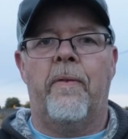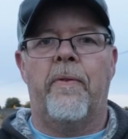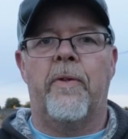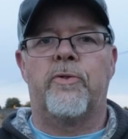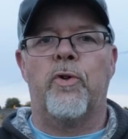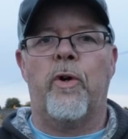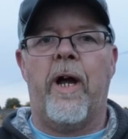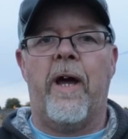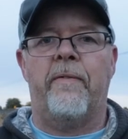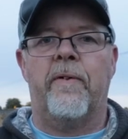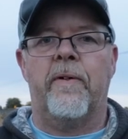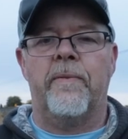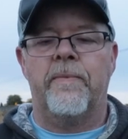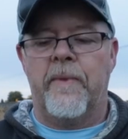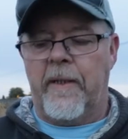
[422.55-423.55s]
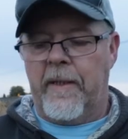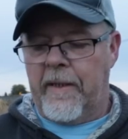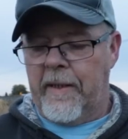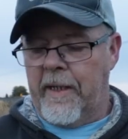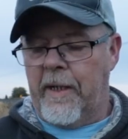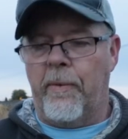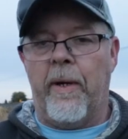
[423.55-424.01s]
the travel.
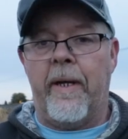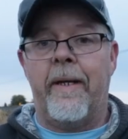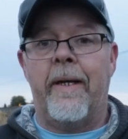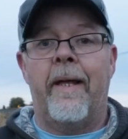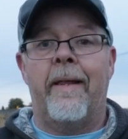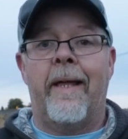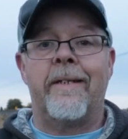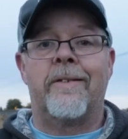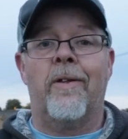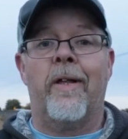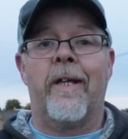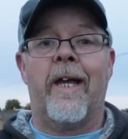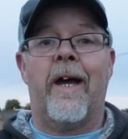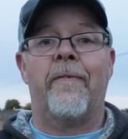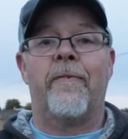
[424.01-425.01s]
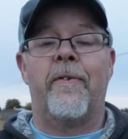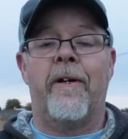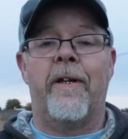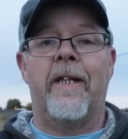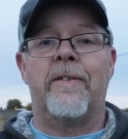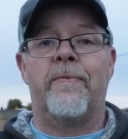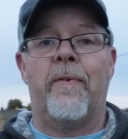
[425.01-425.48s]
Anyway, that's all I got for
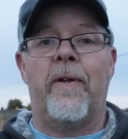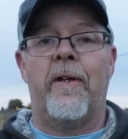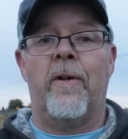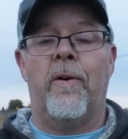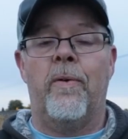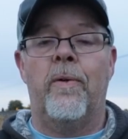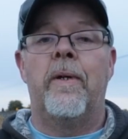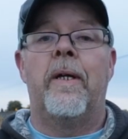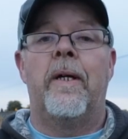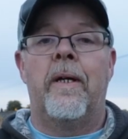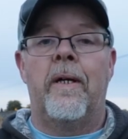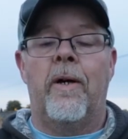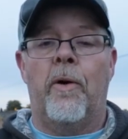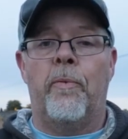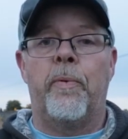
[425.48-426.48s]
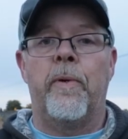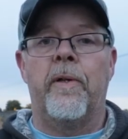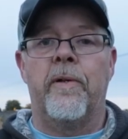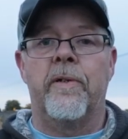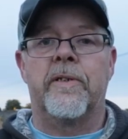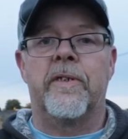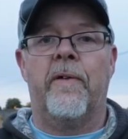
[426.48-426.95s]
today's video. Hope we
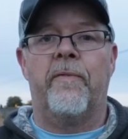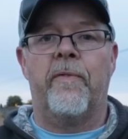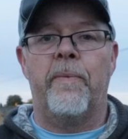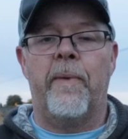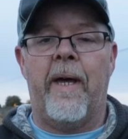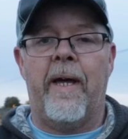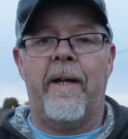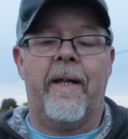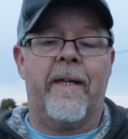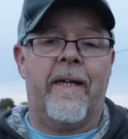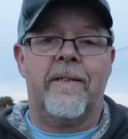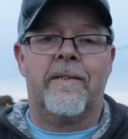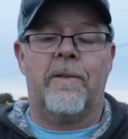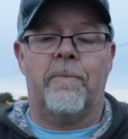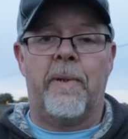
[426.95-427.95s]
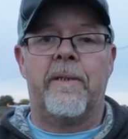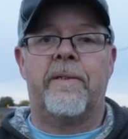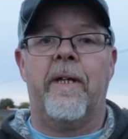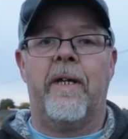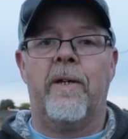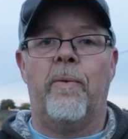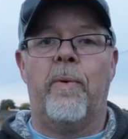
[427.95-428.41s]
learned something from that. I guess the big
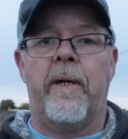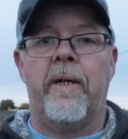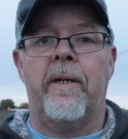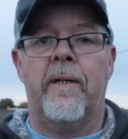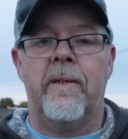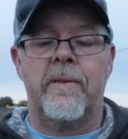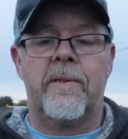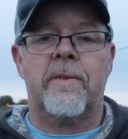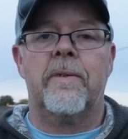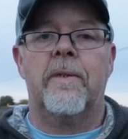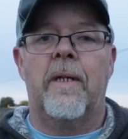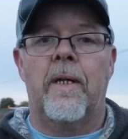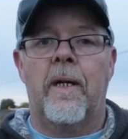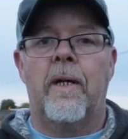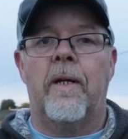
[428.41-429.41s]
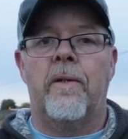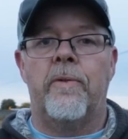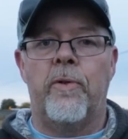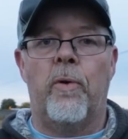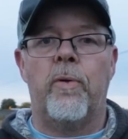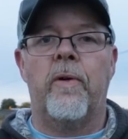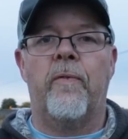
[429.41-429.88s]
takeaway is
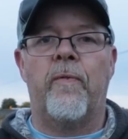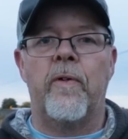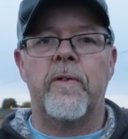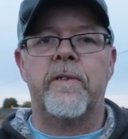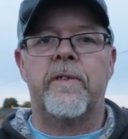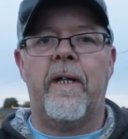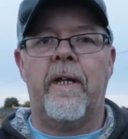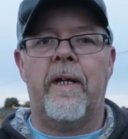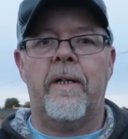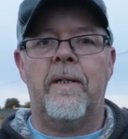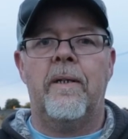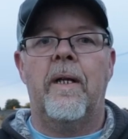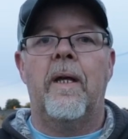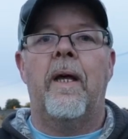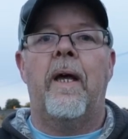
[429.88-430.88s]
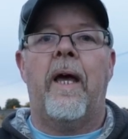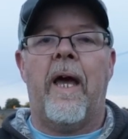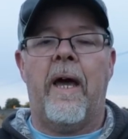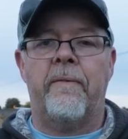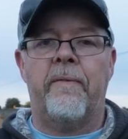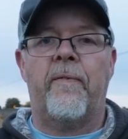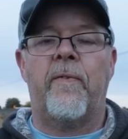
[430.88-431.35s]
know your first aid,
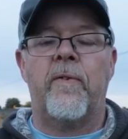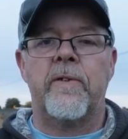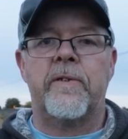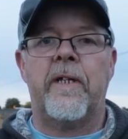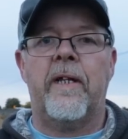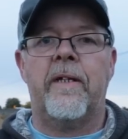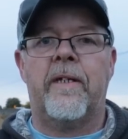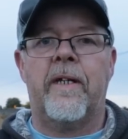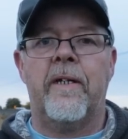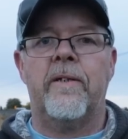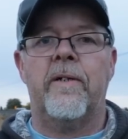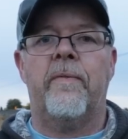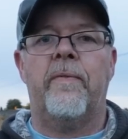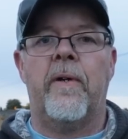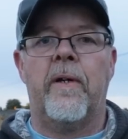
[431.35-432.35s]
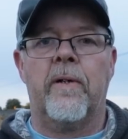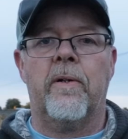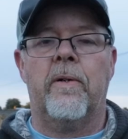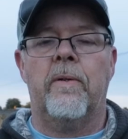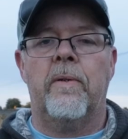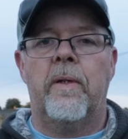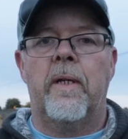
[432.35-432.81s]
have a first aid kit in your
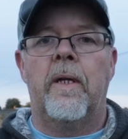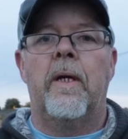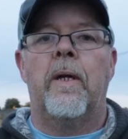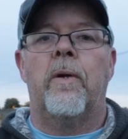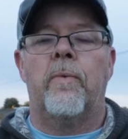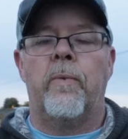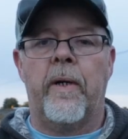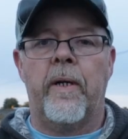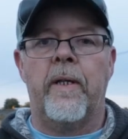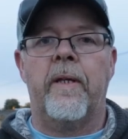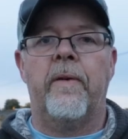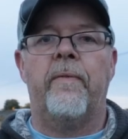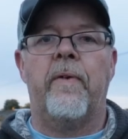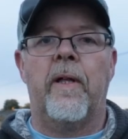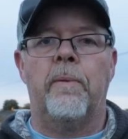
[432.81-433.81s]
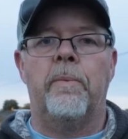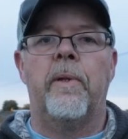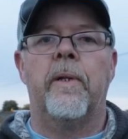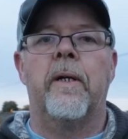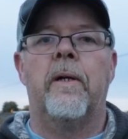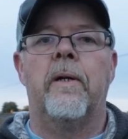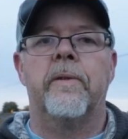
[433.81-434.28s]
vehicle, readily
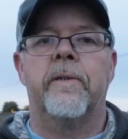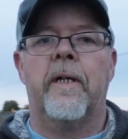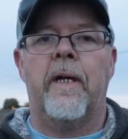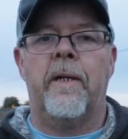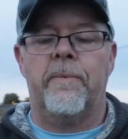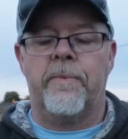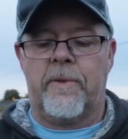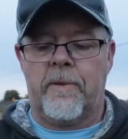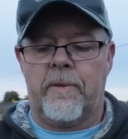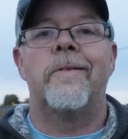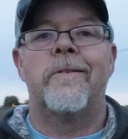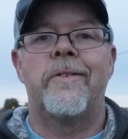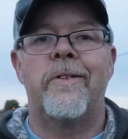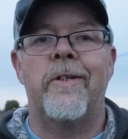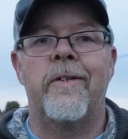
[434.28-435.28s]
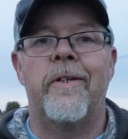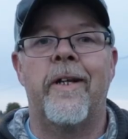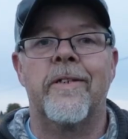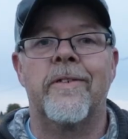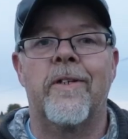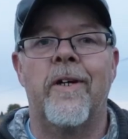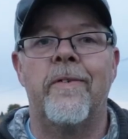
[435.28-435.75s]
available at all times. See you on the
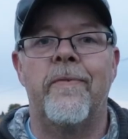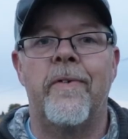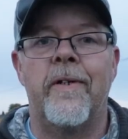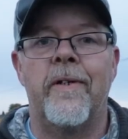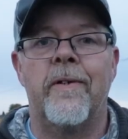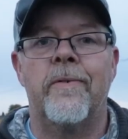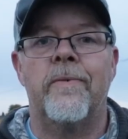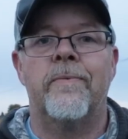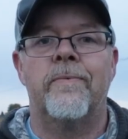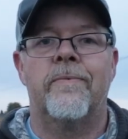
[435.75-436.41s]
next gun video.